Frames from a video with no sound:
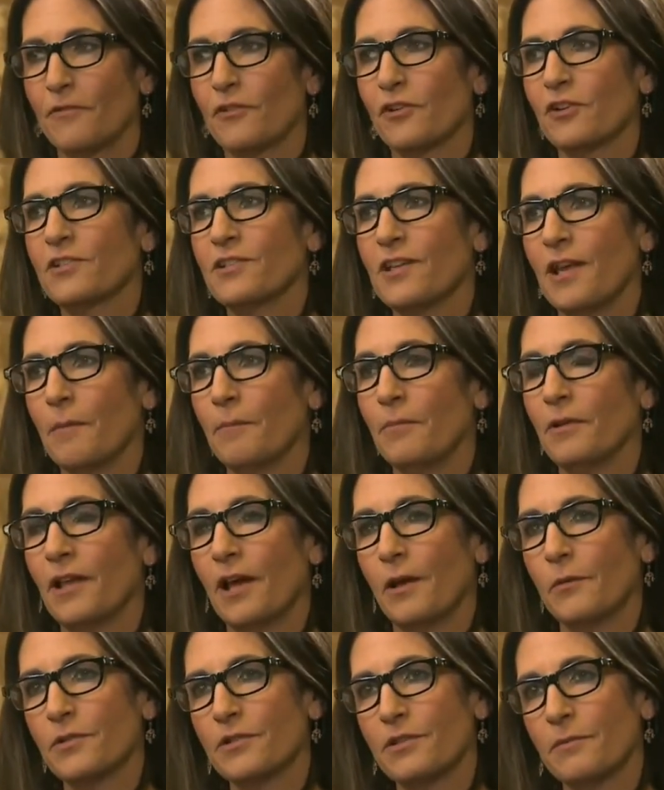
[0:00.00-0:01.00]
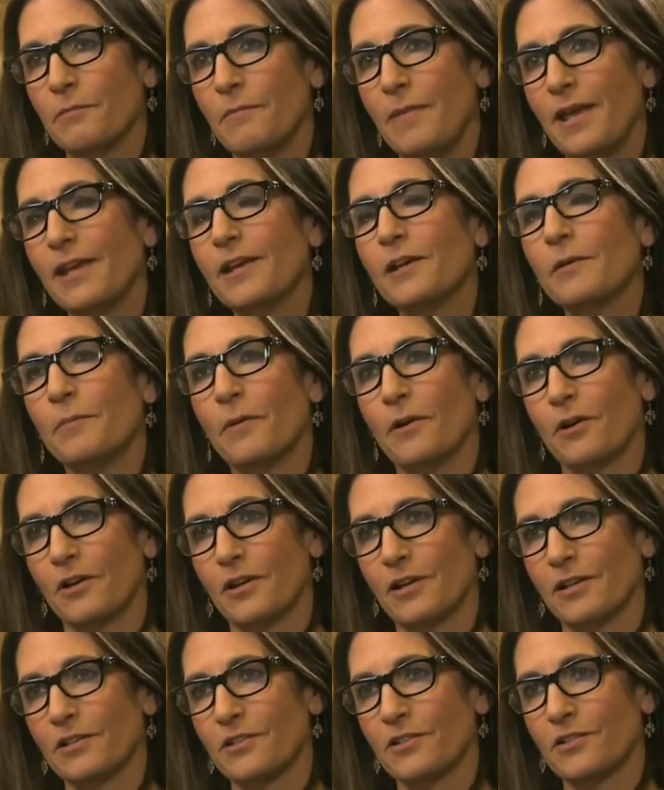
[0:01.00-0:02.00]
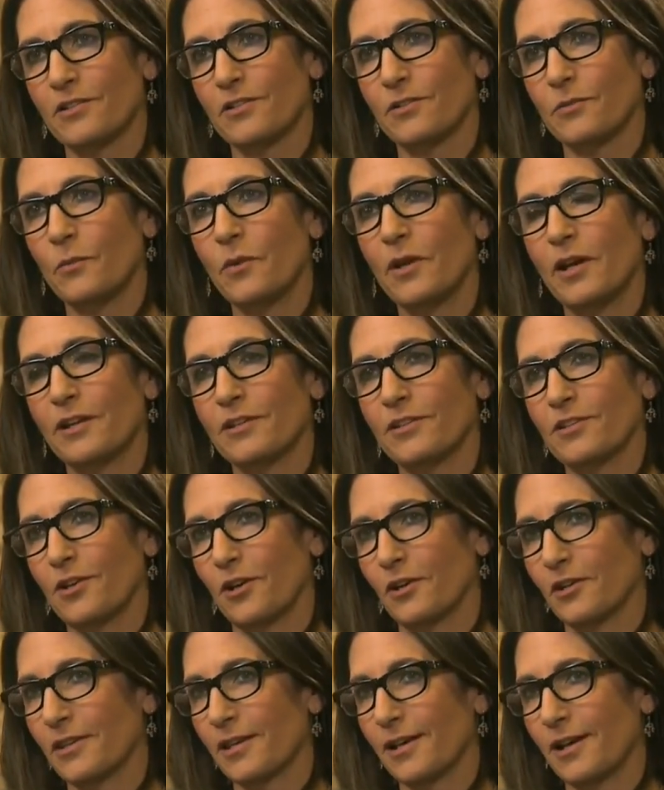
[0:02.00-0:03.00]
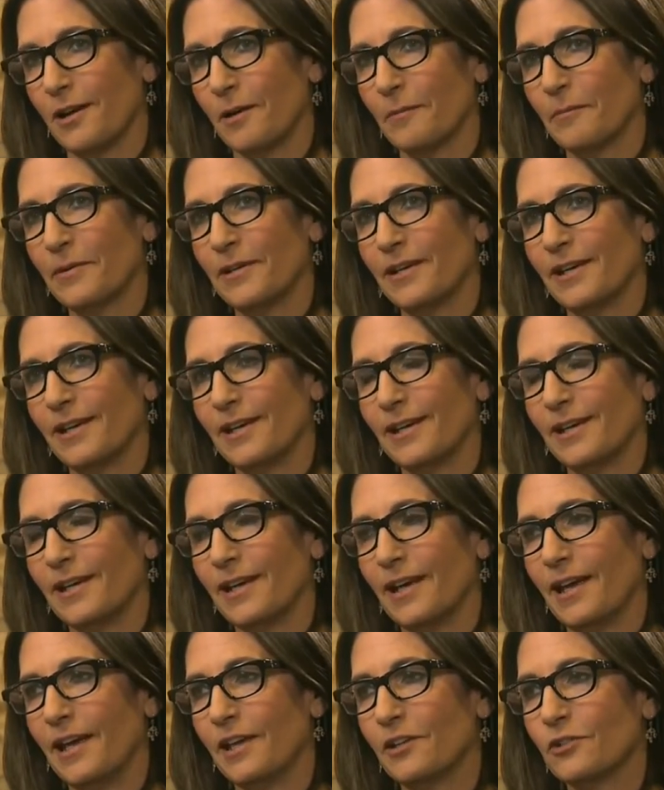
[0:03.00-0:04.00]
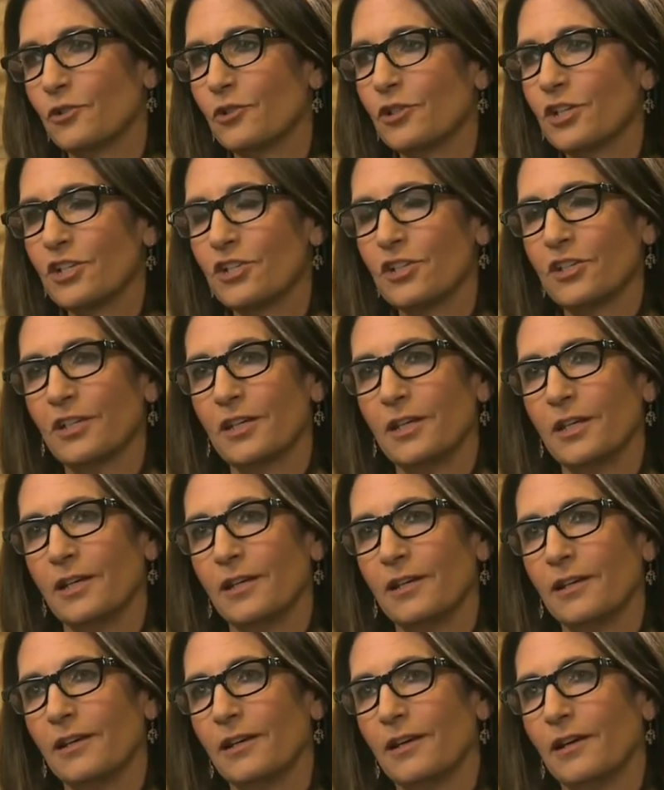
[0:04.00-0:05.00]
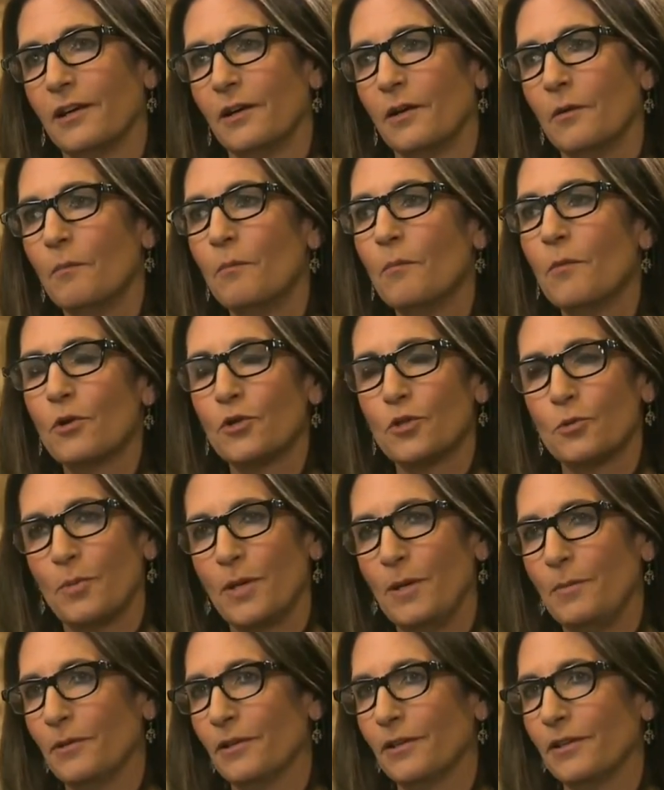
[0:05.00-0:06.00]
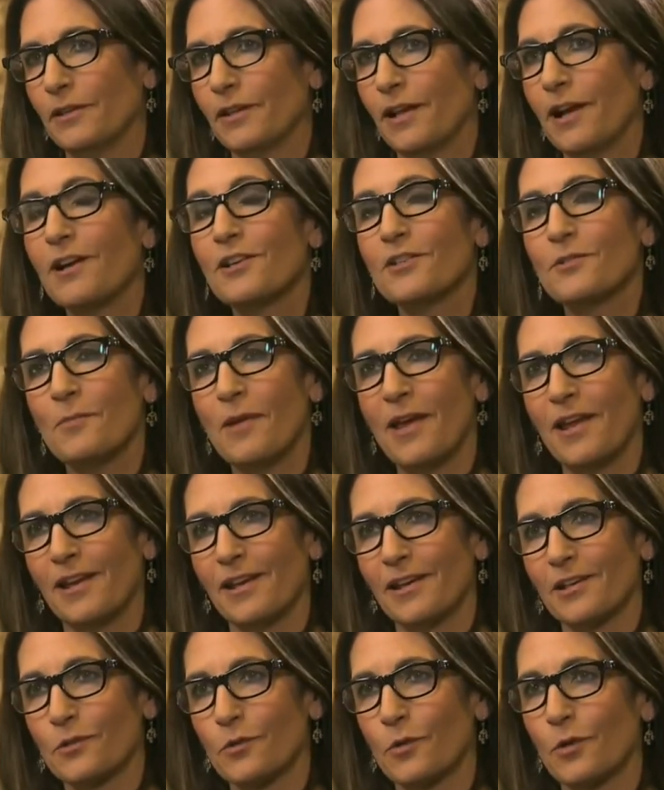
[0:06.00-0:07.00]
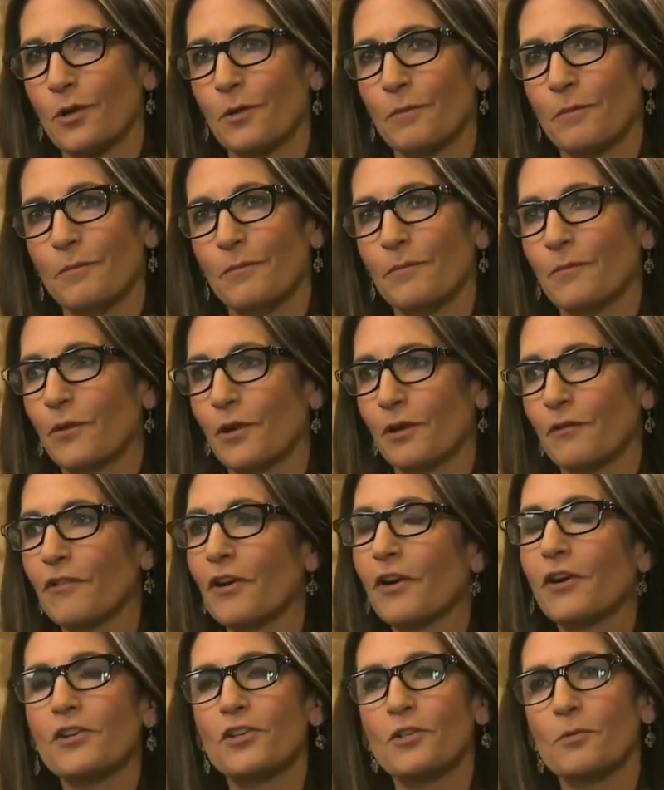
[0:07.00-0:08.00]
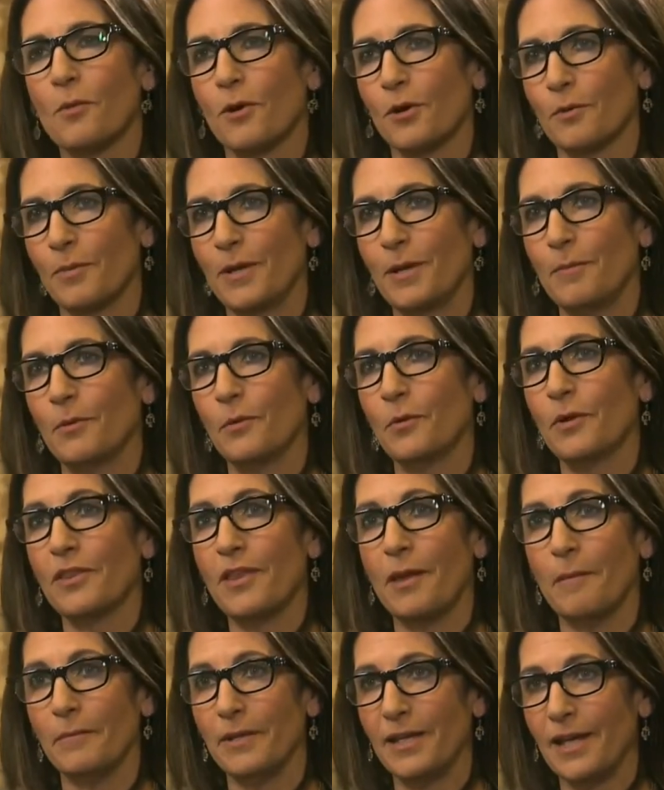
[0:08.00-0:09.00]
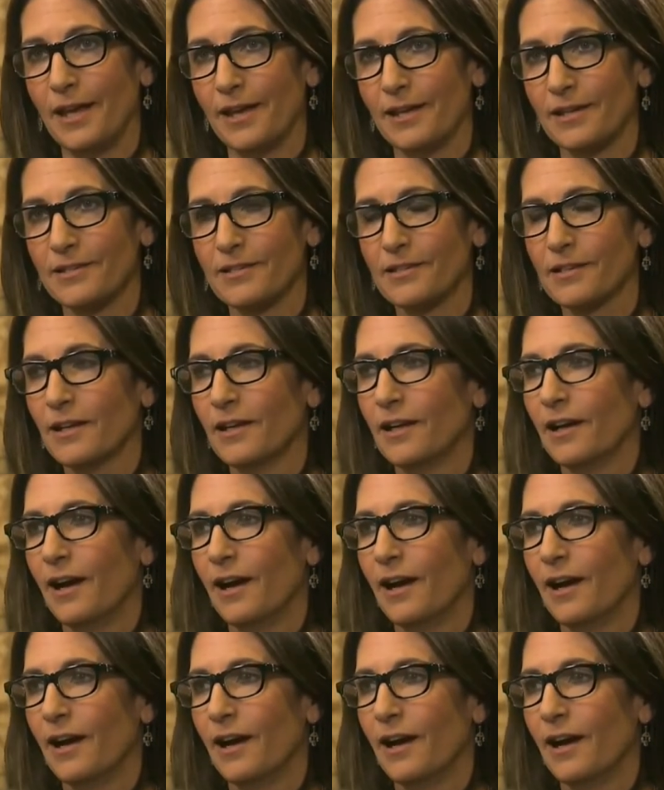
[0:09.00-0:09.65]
For example, I was a makeup artist when I started the company, and traditionally, most people in cosmetics were very smart people with MBAs.